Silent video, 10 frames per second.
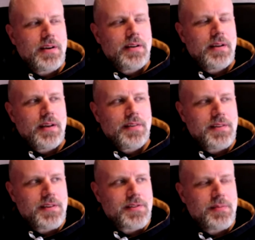I think
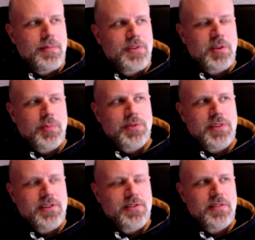there's a
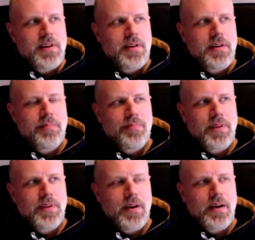misinterpretation there
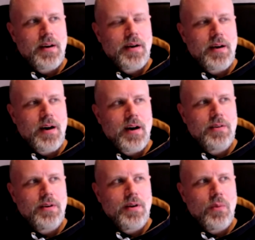
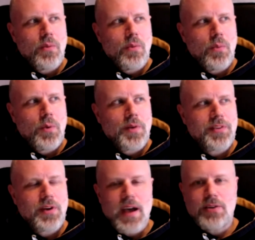on what
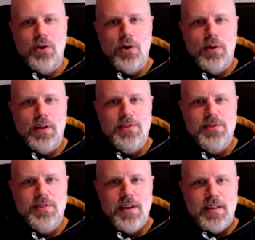the end goal
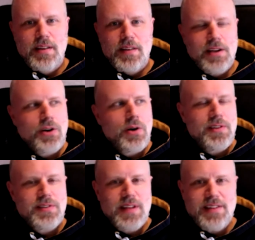is. The end goal
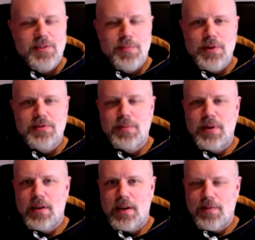is not supposed to
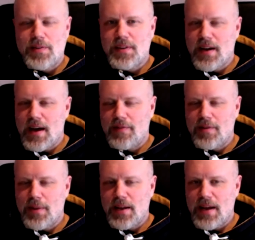be
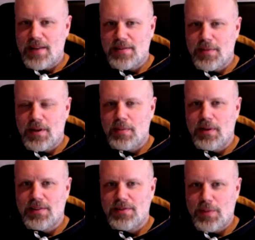everybody has a
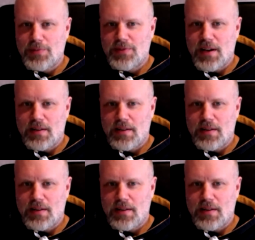minimalist website.